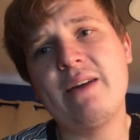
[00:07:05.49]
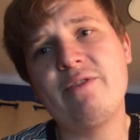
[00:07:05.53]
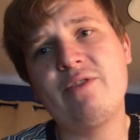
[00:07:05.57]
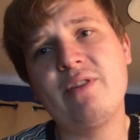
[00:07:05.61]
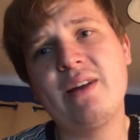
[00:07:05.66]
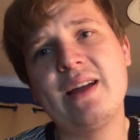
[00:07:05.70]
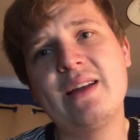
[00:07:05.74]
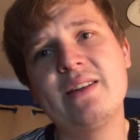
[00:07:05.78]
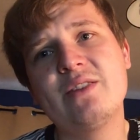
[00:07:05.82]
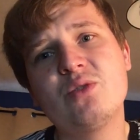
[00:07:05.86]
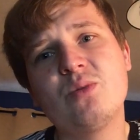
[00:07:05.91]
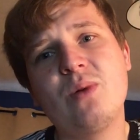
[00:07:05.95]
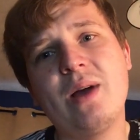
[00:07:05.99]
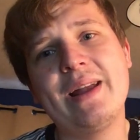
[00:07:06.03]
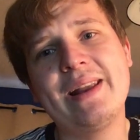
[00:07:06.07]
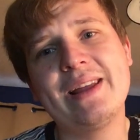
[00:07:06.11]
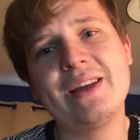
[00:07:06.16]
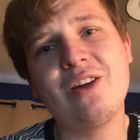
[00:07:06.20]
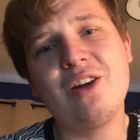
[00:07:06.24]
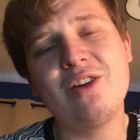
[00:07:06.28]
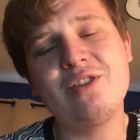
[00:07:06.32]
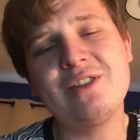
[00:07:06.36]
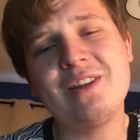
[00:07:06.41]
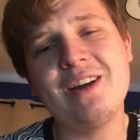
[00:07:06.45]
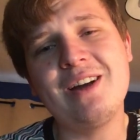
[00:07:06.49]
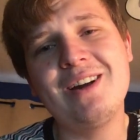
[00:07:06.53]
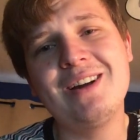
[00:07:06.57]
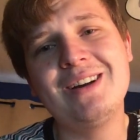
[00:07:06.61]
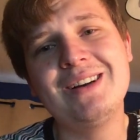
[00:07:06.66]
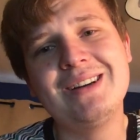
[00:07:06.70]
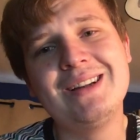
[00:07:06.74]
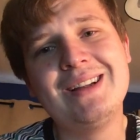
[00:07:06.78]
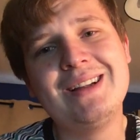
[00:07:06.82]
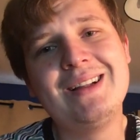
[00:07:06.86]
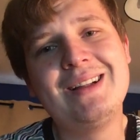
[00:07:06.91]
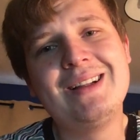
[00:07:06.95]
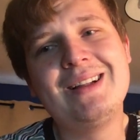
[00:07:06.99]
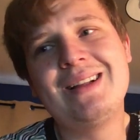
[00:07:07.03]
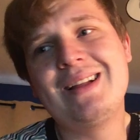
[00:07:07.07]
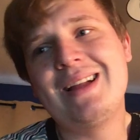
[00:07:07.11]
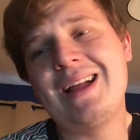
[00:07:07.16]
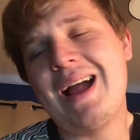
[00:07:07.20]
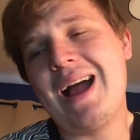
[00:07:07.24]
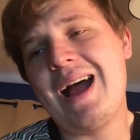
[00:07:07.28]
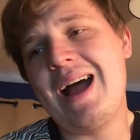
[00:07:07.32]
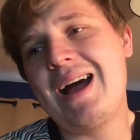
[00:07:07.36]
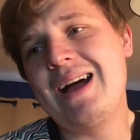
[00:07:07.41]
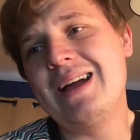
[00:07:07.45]
friend's wedding out there.
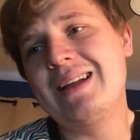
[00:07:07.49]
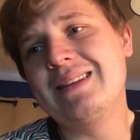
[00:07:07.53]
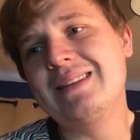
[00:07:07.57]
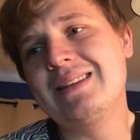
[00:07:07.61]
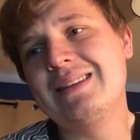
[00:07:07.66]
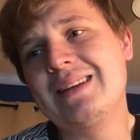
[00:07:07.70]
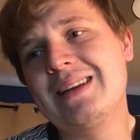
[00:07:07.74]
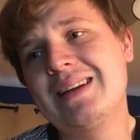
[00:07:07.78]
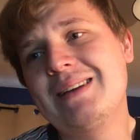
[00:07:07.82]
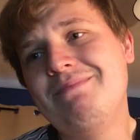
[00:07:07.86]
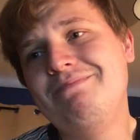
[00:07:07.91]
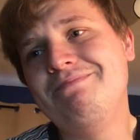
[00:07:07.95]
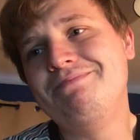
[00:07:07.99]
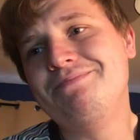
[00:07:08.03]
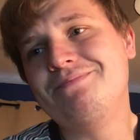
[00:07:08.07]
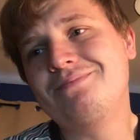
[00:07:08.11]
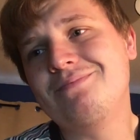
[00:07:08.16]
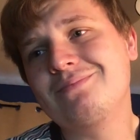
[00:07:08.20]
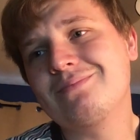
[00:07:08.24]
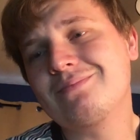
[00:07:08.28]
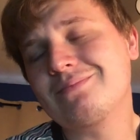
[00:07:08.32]
And and